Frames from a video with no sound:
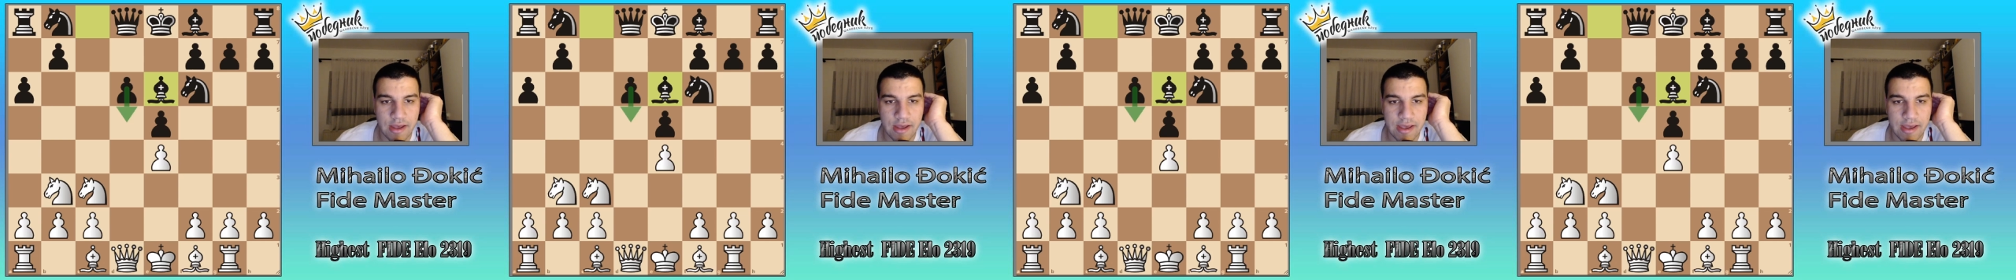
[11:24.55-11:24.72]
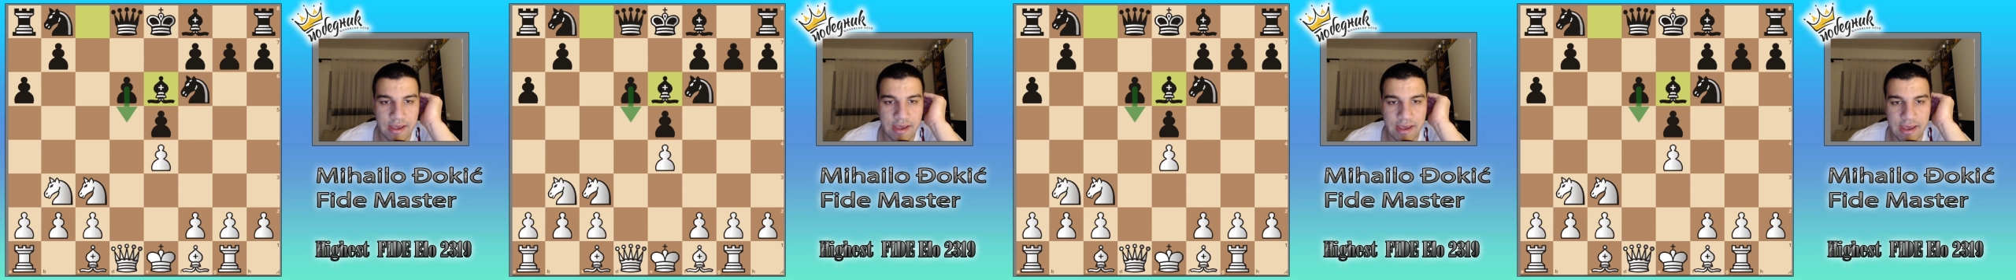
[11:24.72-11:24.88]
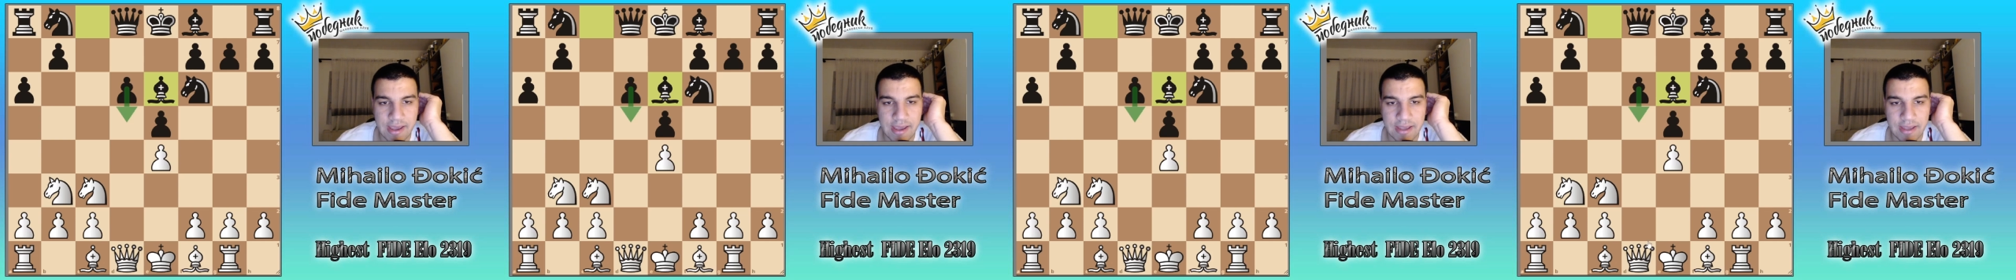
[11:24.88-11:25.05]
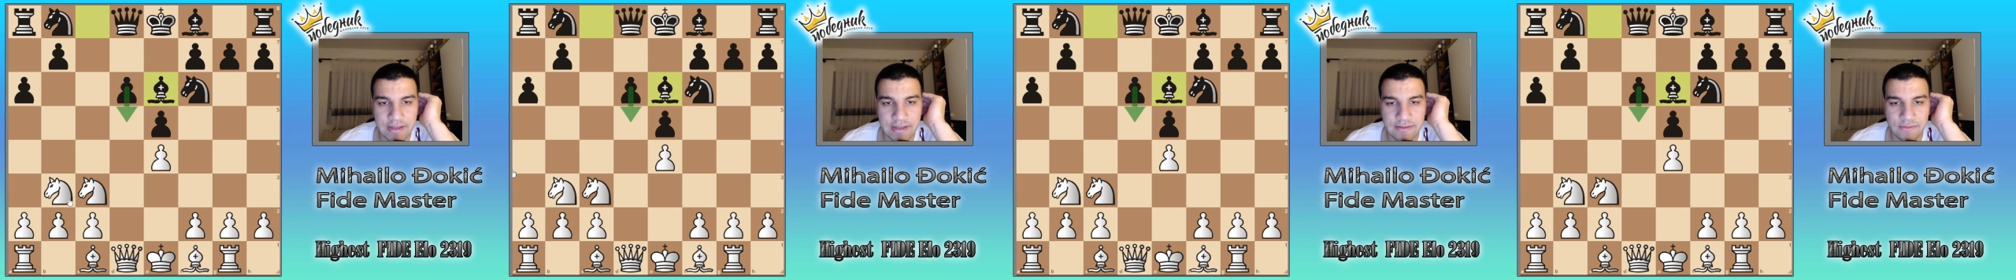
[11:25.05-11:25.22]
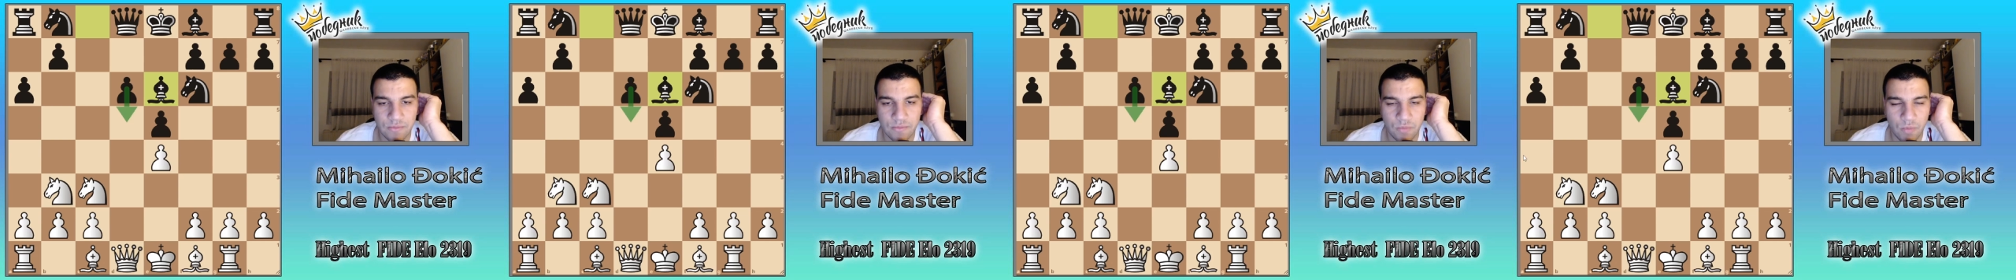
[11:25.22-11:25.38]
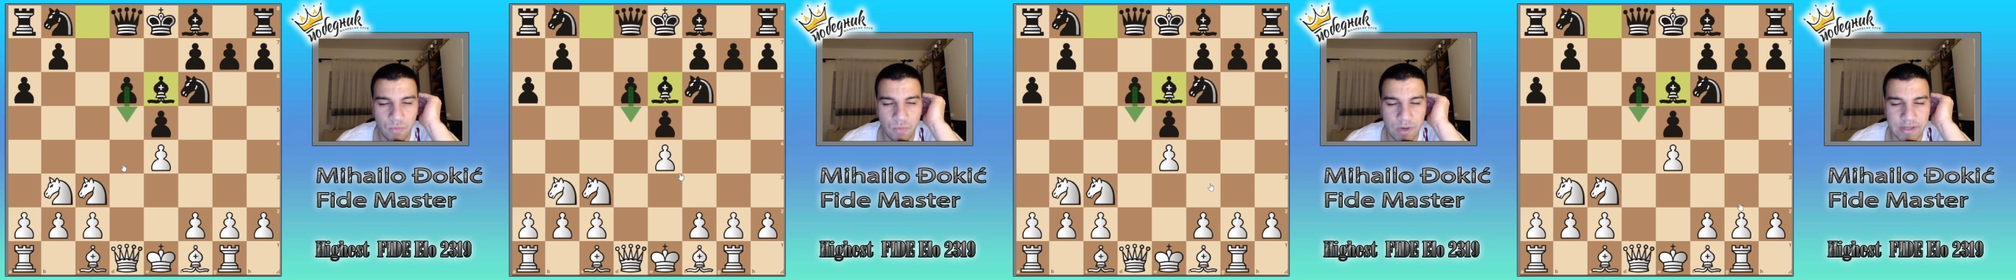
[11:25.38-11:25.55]
and
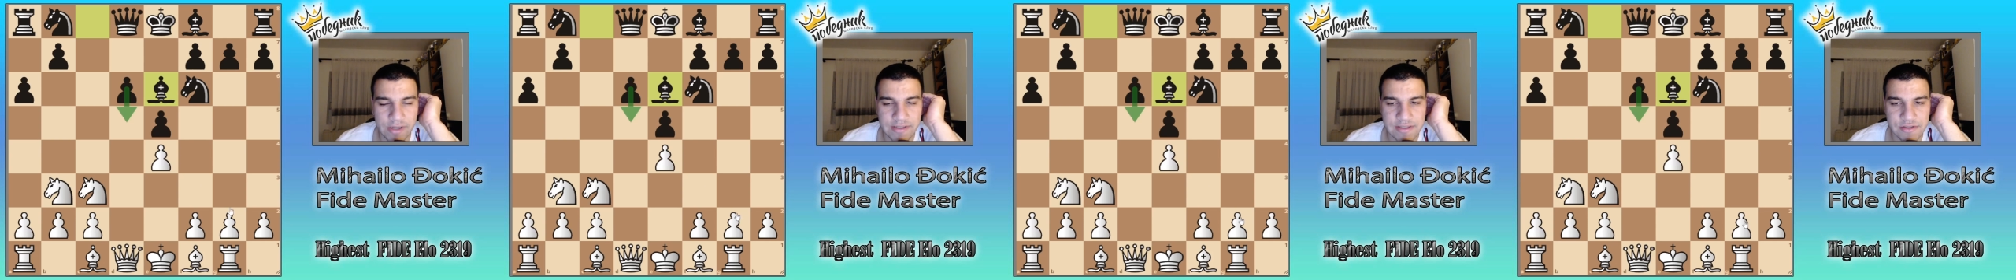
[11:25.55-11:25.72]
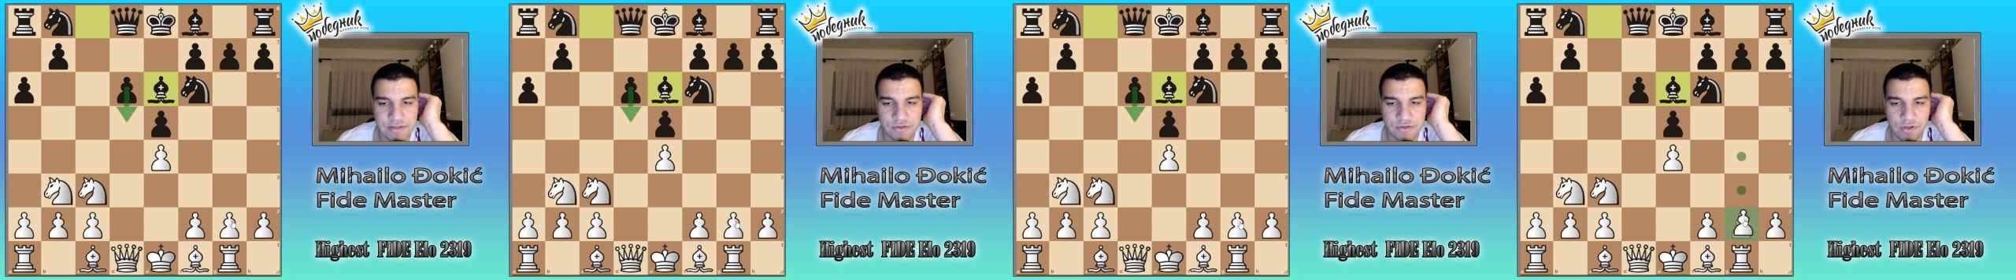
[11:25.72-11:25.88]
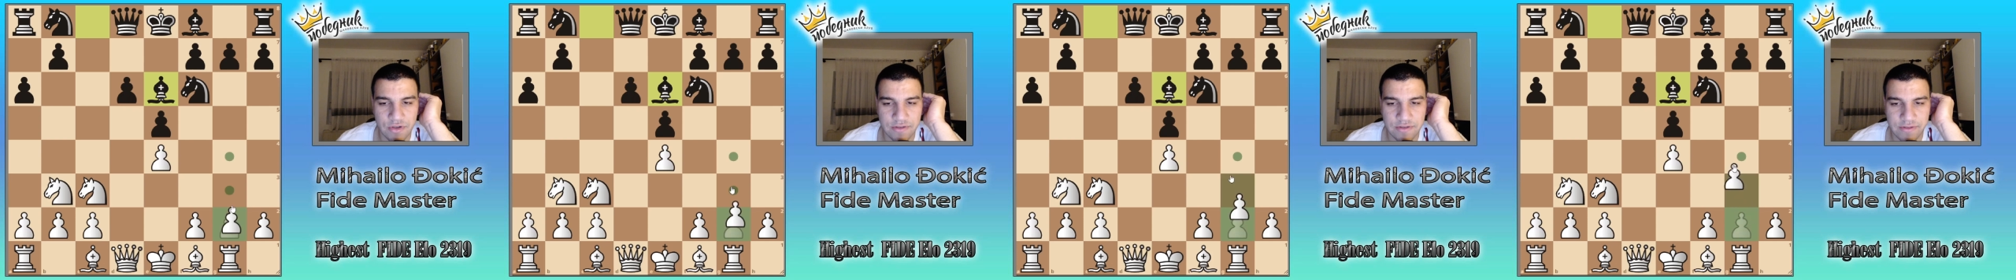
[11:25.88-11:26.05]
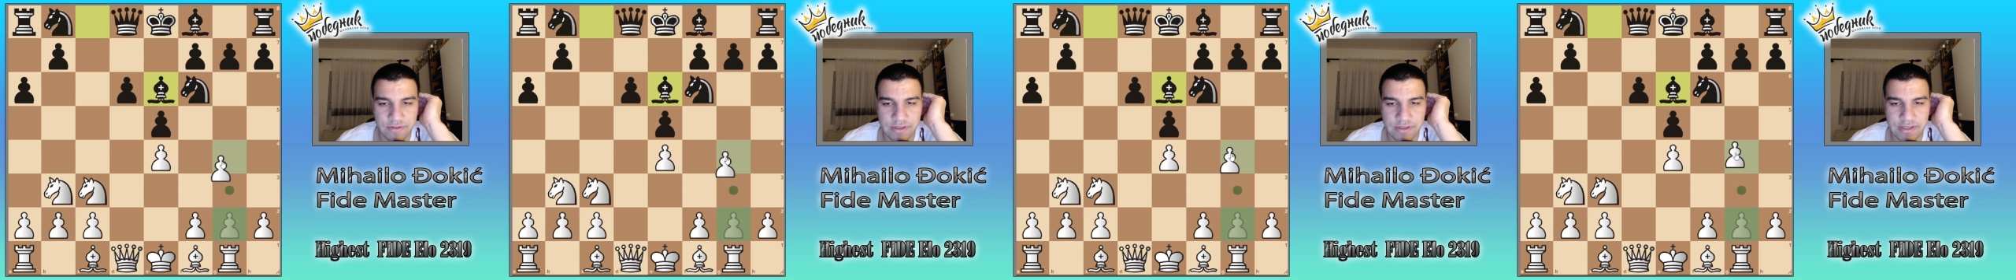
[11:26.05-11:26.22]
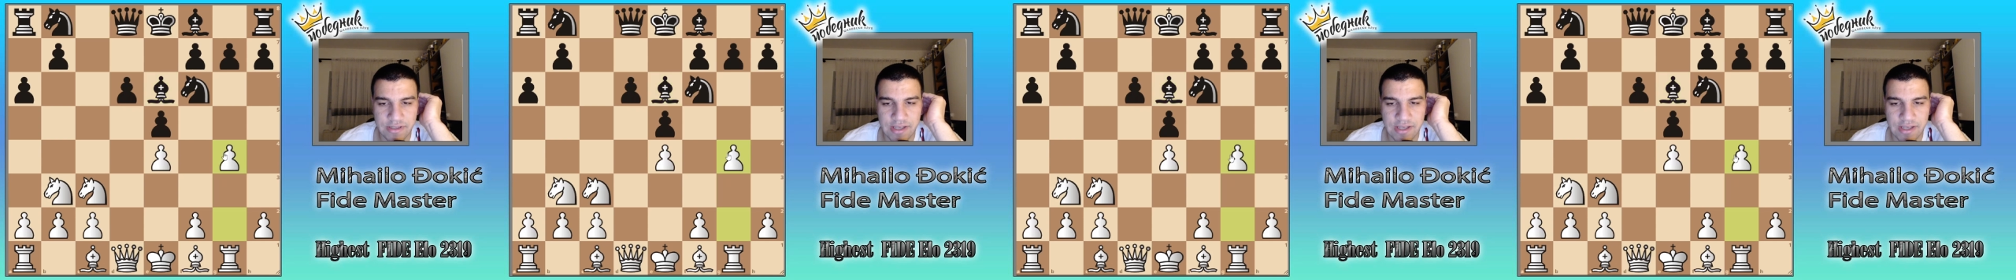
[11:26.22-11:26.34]
white is not really